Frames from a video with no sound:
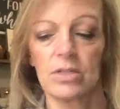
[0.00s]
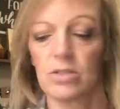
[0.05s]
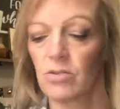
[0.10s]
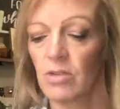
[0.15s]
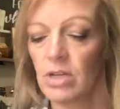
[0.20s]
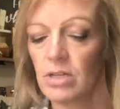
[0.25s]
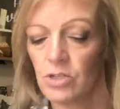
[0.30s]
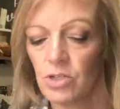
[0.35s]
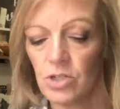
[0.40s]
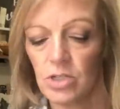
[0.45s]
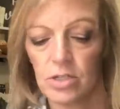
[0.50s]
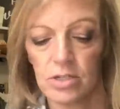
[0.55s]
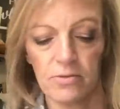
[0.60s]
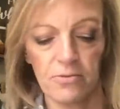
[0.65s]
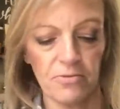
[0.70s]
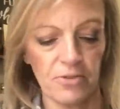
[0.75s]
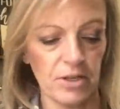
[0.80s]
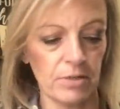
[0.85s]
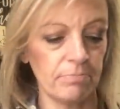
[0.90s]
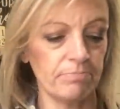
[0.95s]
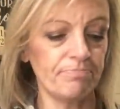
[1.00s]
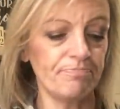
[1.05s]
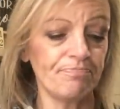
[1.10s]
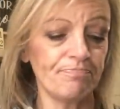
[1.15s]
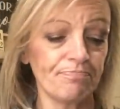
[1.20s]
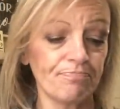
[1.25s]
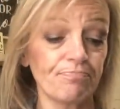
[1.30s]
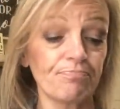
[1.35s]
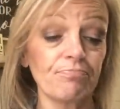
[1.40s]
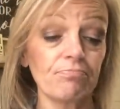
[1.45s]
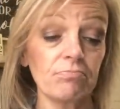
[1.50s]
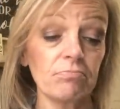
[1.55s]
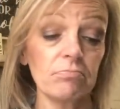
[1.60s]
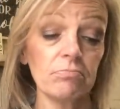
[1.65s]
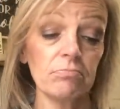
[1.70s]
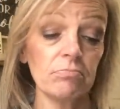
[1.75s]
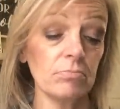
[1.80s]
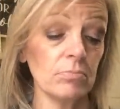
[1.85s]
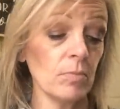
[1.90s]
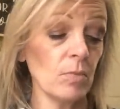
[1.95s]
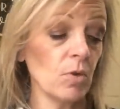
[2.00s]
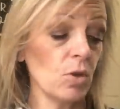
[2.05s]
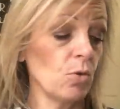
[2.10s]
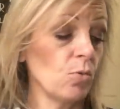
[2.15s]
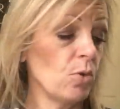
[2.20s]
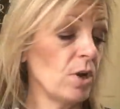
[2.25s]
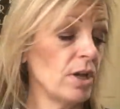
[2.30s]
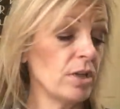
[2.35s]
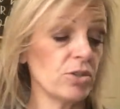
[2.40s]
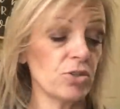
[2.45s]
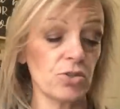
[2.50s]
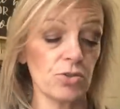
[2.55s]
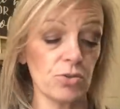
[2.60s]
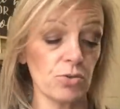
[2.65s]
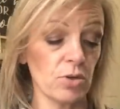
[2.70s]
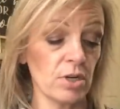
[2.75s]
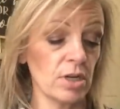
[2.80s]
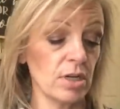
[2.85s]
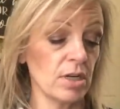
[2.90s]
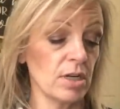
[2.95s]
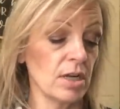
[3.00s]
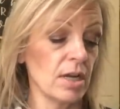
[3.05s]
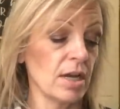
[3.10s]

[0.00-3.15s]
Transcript: So that's just a fun way to store it.